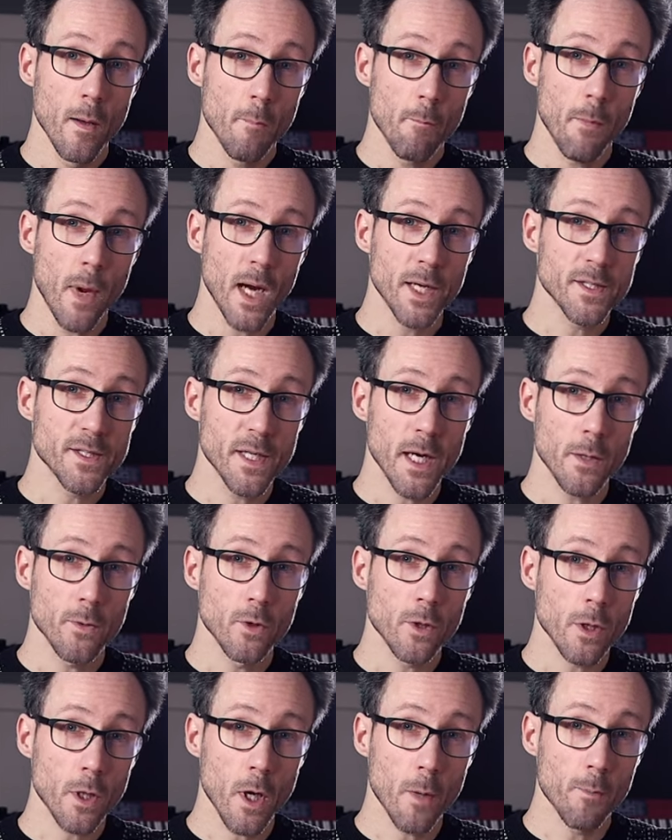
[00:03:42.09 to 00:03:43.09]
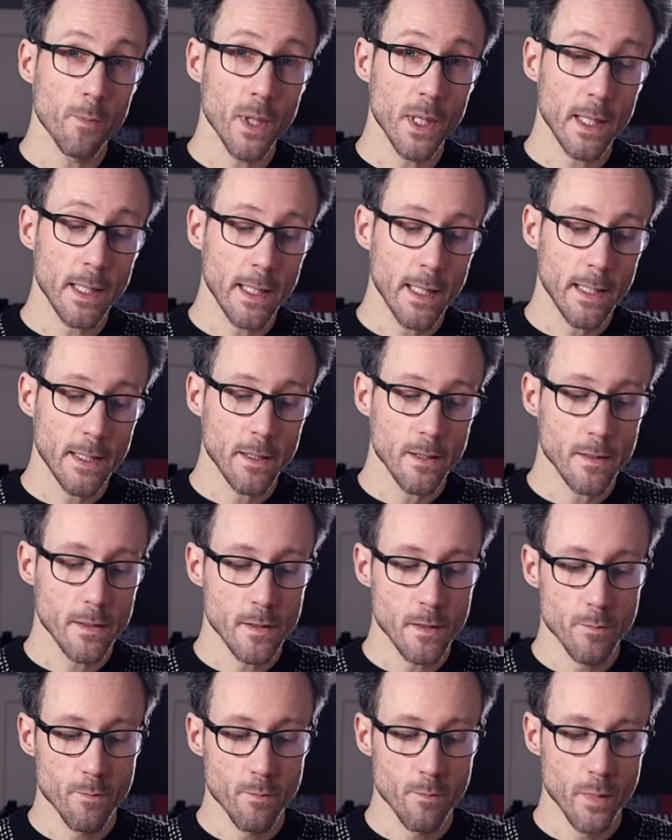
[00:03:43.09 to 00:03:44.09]
Might sound complicated,
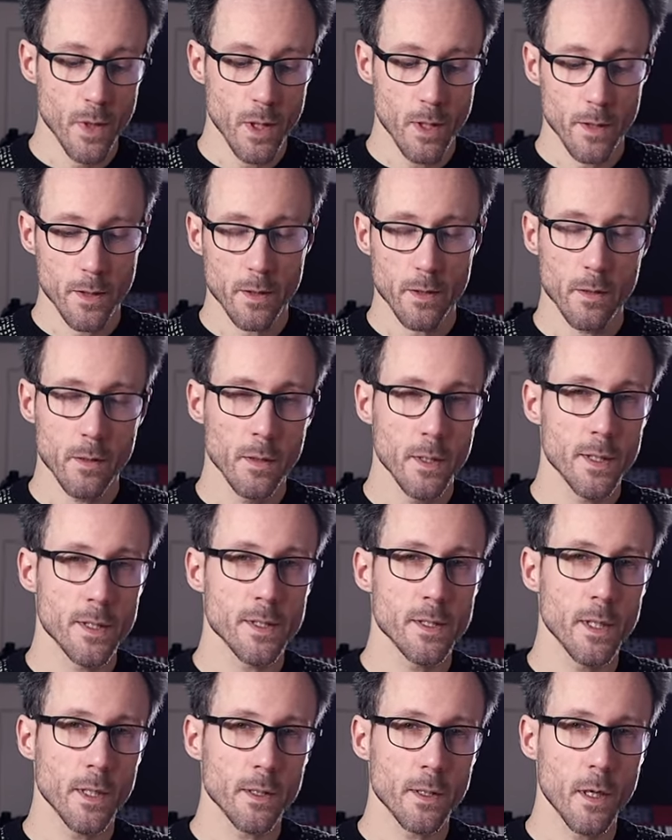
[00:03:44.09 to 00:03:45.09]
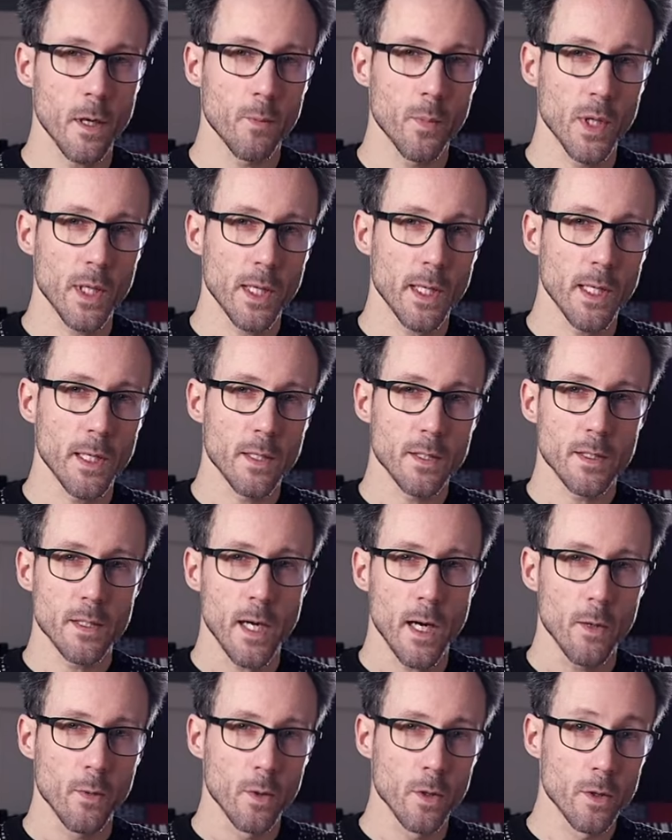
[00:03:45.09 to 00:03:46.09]
but it's not complicated.
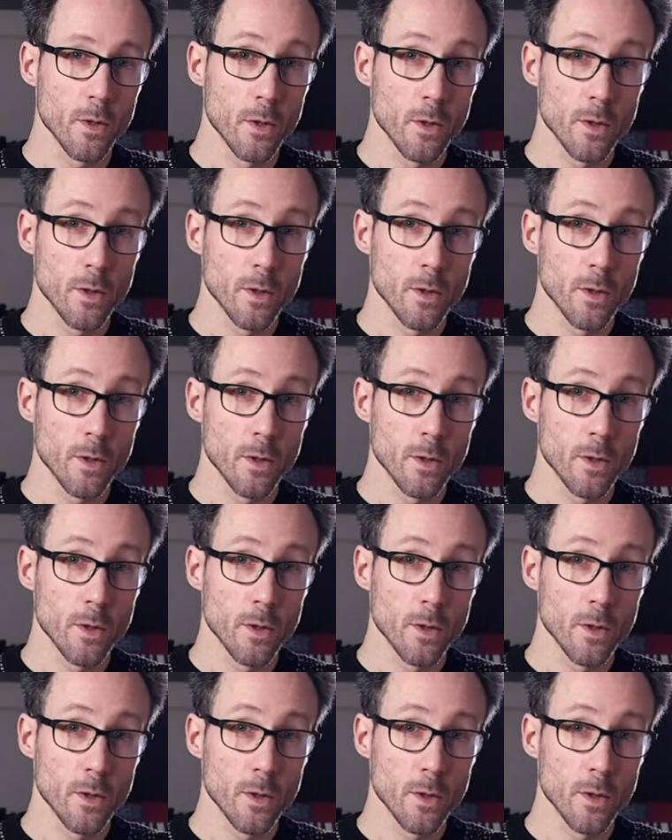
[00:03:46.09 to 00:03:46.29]
I will